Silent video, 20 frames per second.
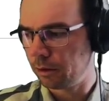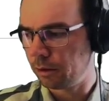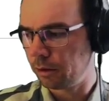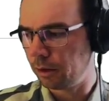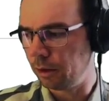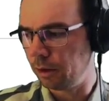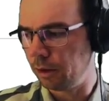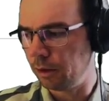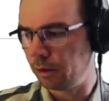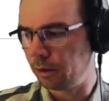
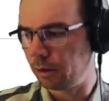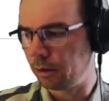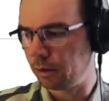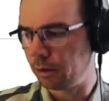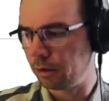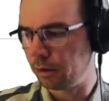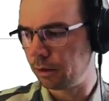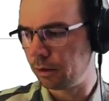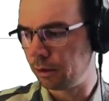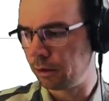
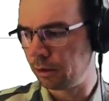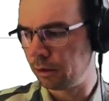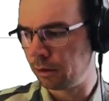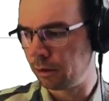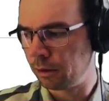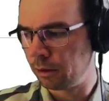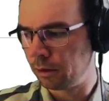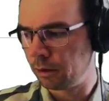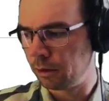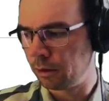is
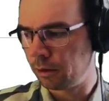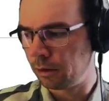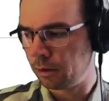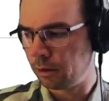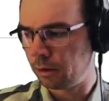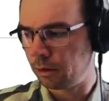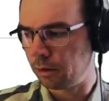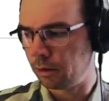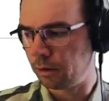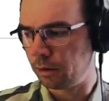
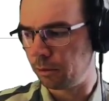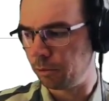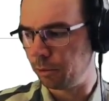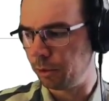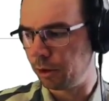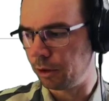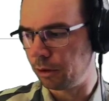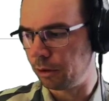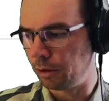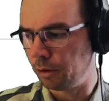a
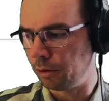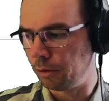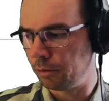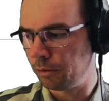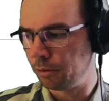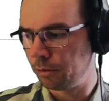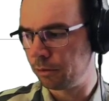big O